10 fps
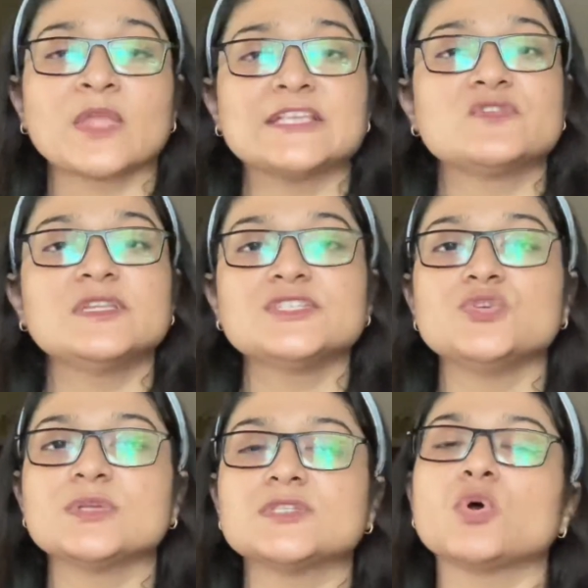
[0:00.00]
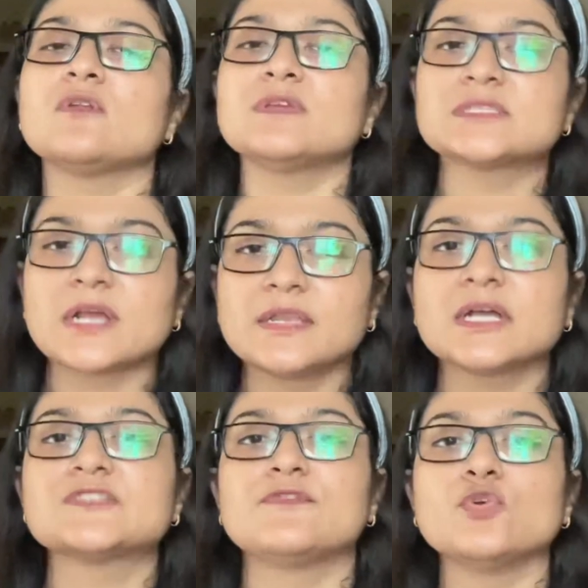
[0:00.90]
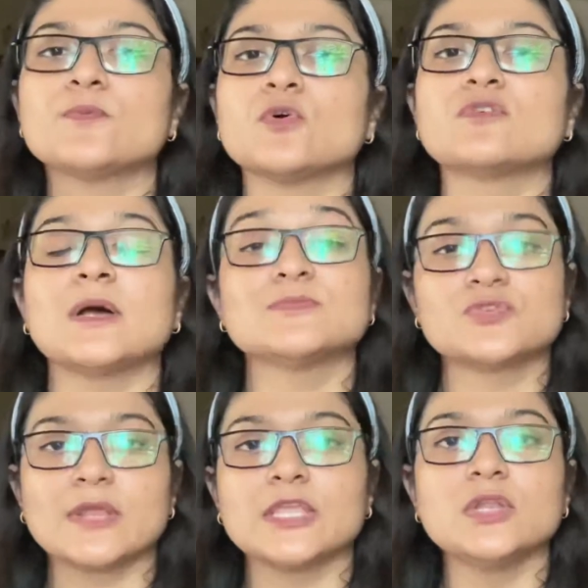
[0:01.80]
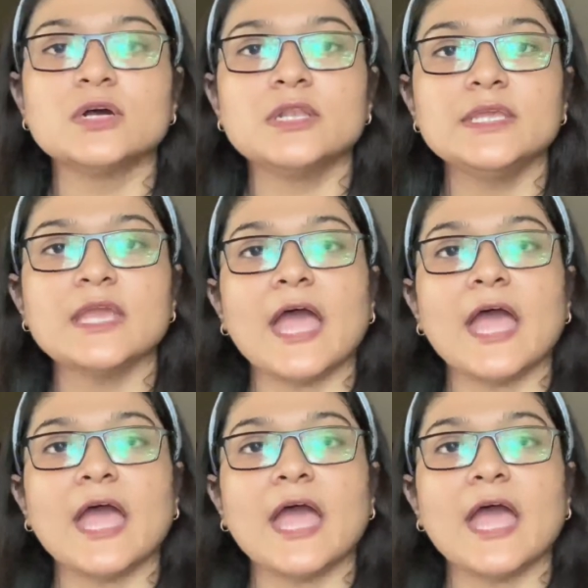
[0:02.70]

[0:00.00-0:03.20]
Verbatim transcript: As well as U S C always conducts few programs regularly,